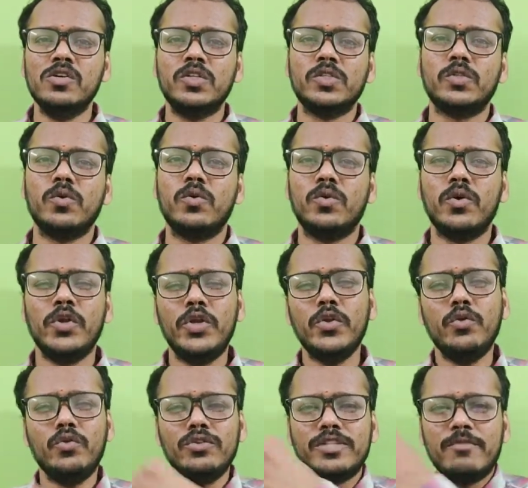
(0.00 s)
so
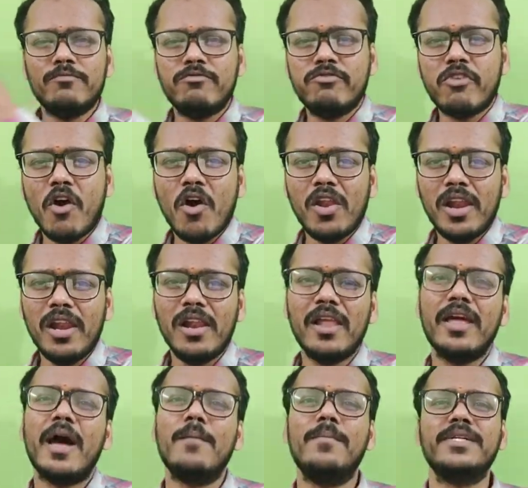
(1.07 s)
due to some fall,
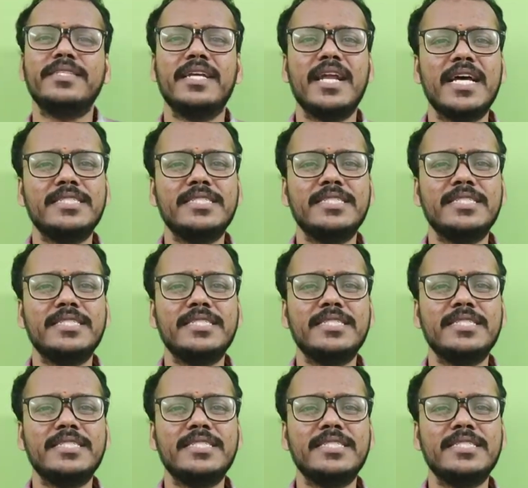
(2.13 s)
abrasion